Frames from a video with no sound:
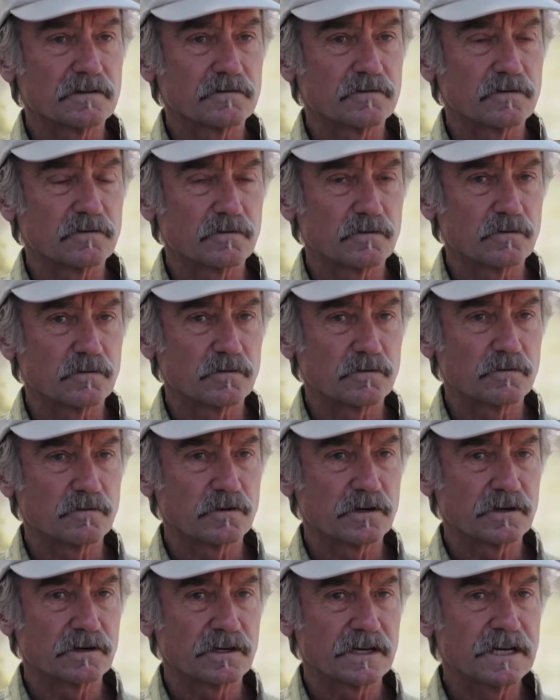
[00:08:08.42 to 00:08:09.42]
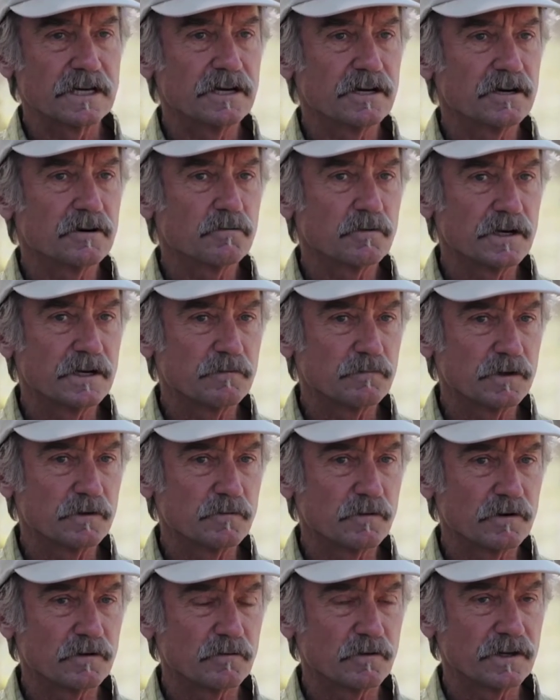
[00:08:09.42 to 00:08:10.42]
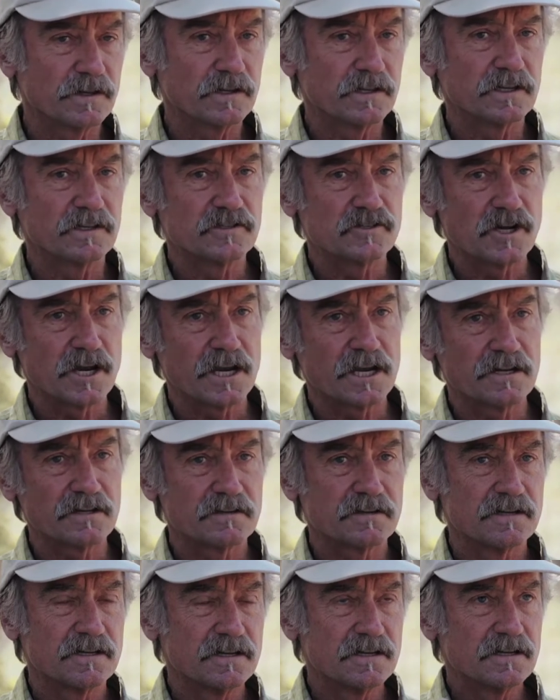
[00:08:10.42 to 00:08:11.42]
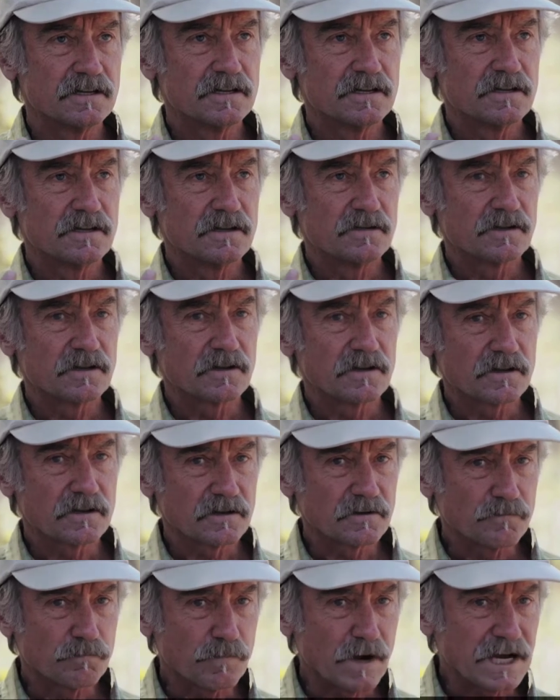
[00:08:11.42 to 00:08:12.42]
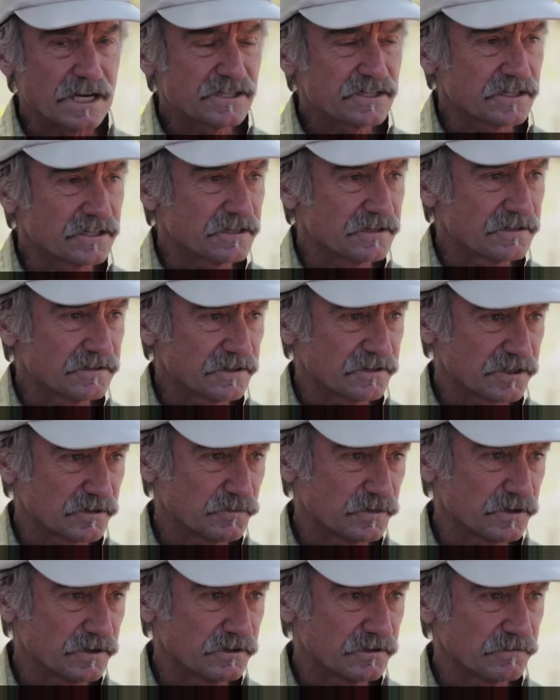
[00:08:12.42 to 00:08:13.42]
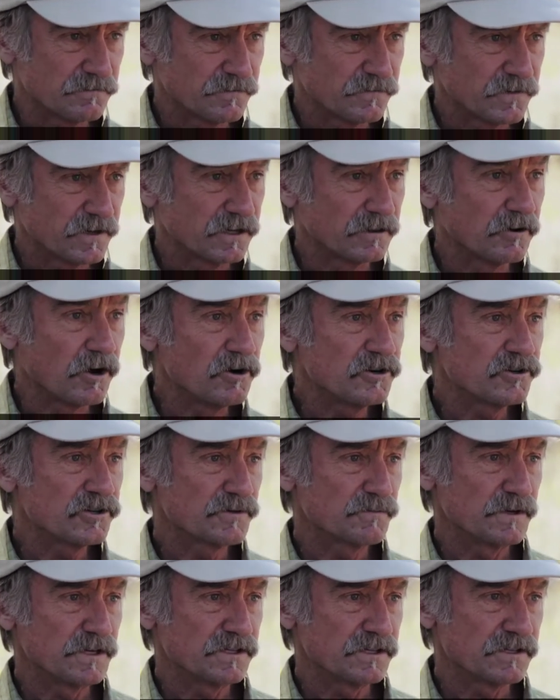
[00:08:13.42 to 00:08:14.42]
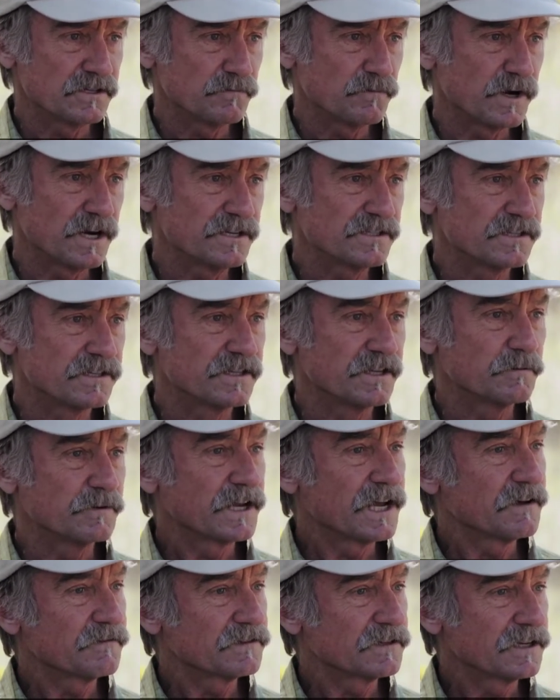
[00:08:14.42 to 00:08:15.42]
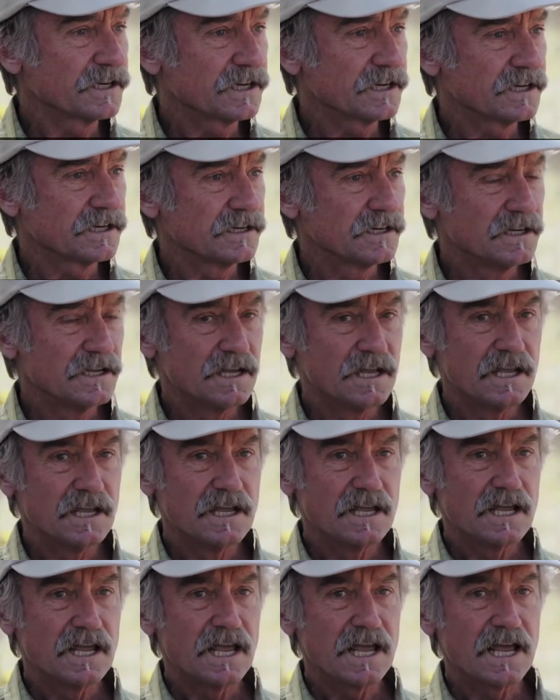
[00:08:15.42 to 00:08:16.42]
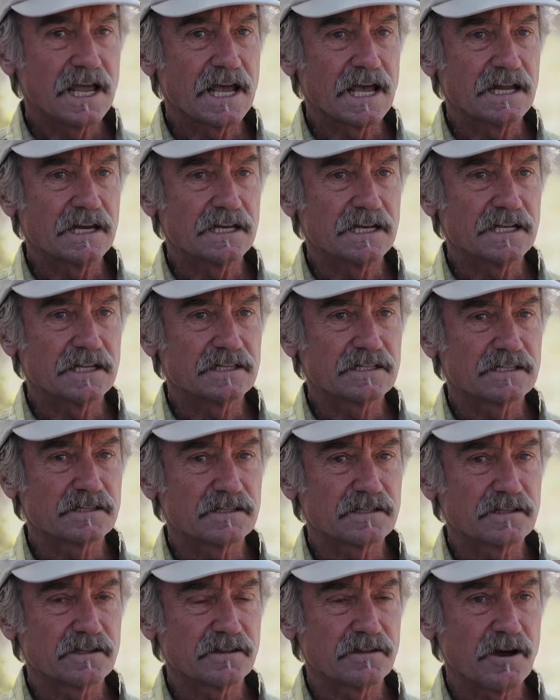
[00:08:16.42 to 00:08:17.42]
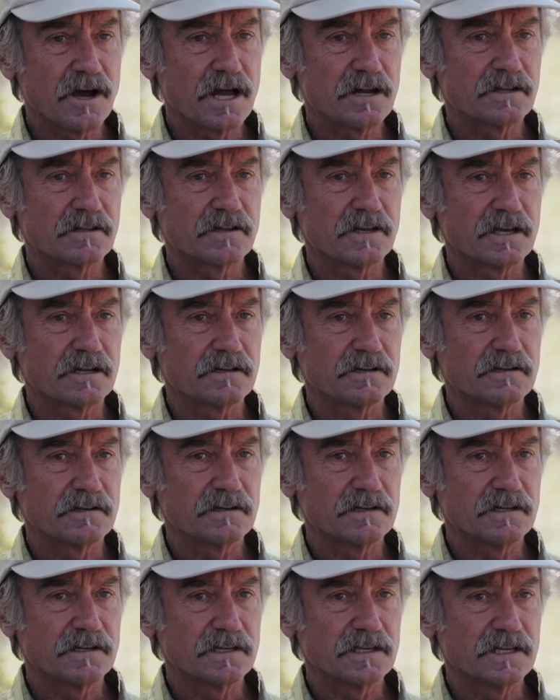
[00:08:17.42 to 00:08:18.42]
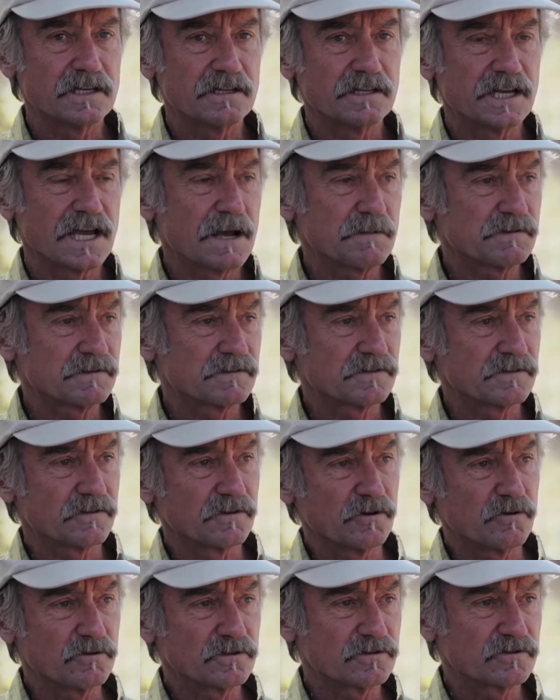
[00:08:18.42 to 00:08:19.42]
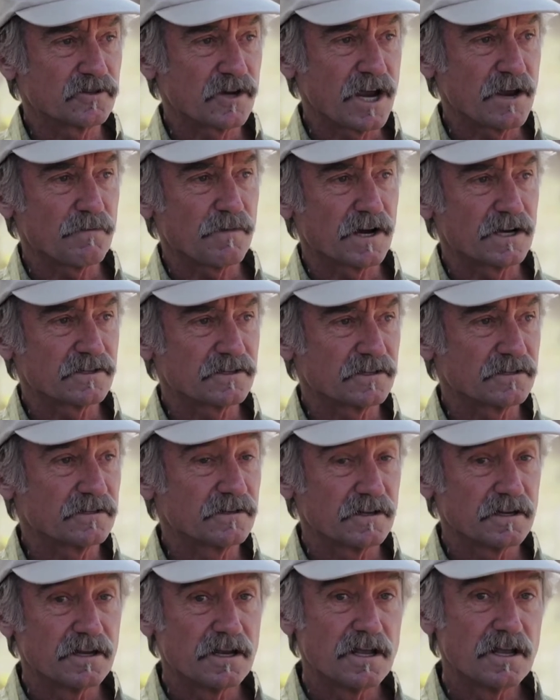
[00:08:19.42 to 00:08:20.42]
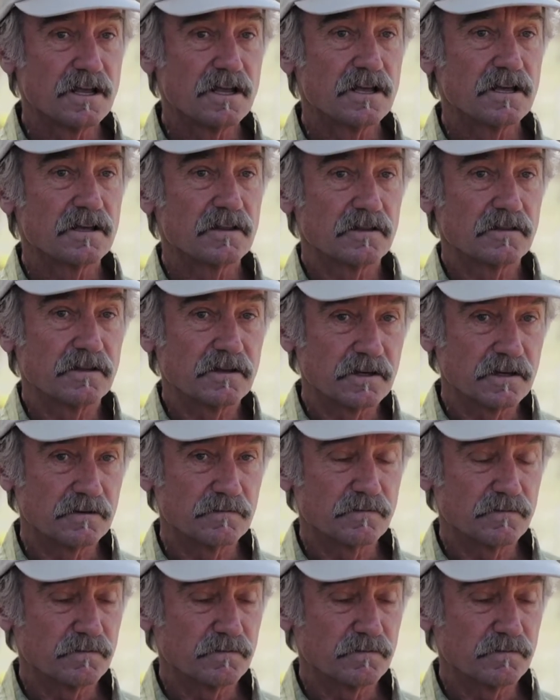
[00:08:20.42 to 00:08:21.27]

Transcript: were here when the giant bison disappeared, a larger species of bison that we have today. And it's thought that in the absence of those giant bison, the